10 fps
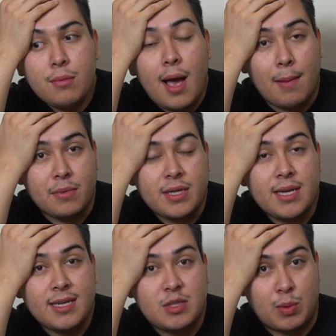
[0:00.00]
I'm gonna
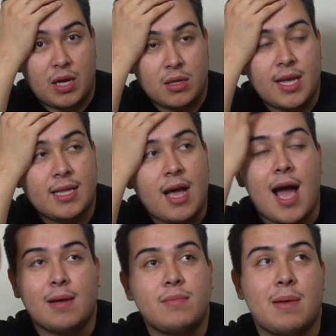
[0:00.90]
get expelled. Like
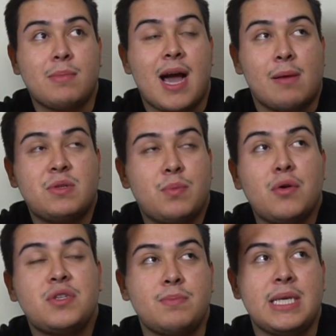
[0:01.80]
I'm
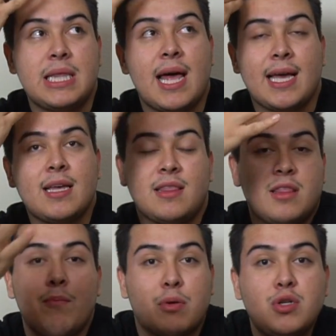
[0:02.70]
supposed to be like
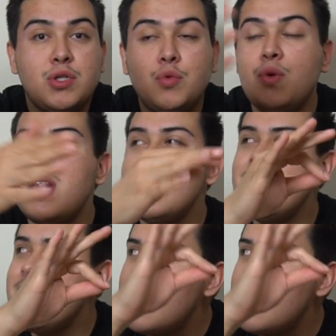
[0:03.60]
the person who